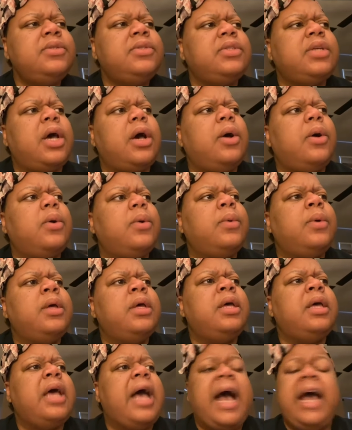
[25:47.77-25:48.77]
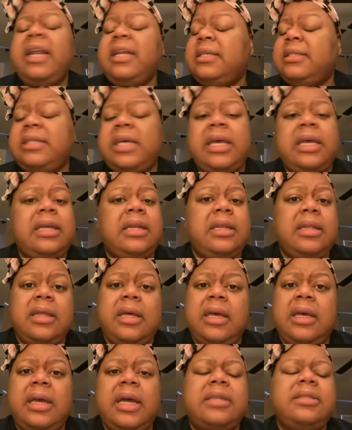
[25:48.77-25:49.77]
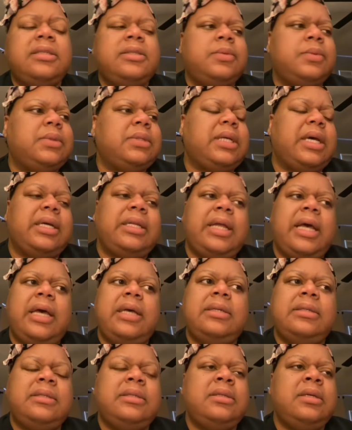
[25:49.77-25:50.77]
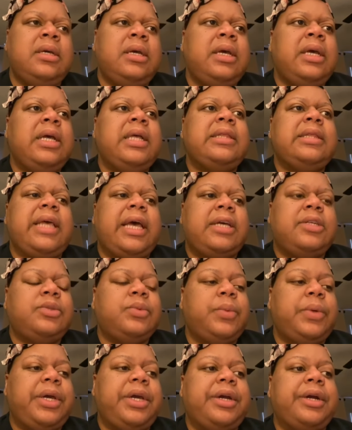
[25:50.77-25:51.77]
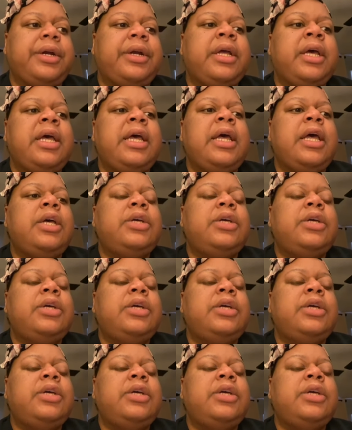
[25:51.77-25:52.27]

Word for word: So I didn't say anything. I just was like, that's that's weird.